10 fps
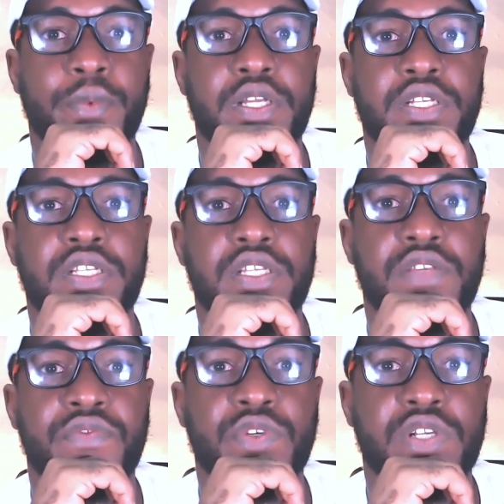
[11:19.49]
And
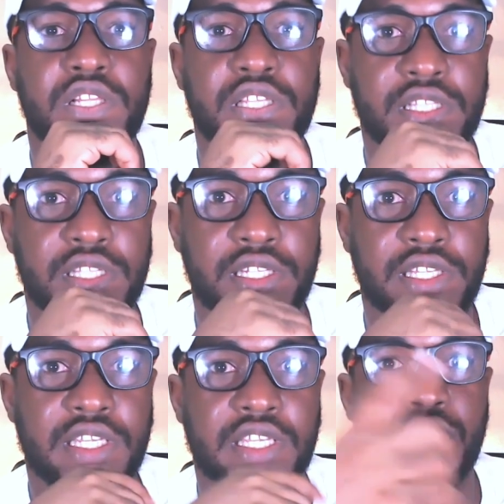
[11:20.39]
if you click the
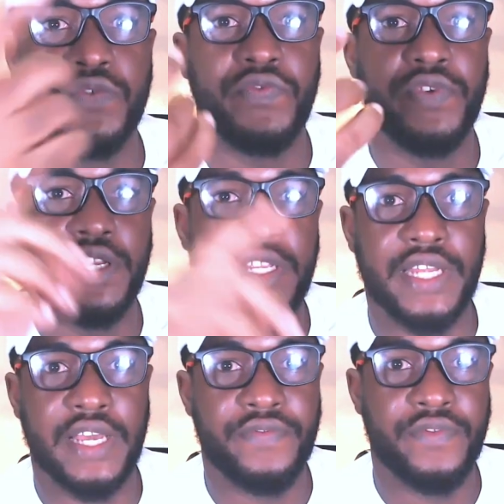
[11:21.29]
link, you fill in
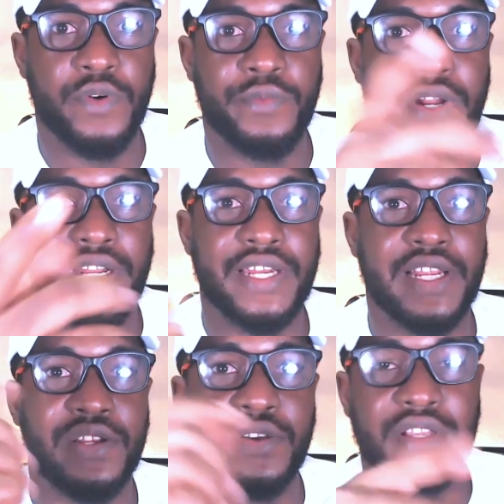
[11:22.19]
that form rather
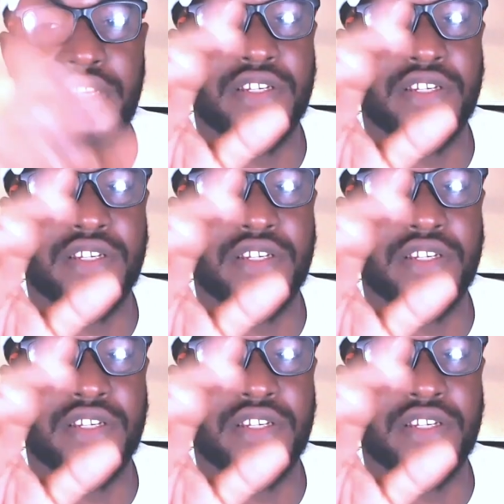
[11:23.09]
than logging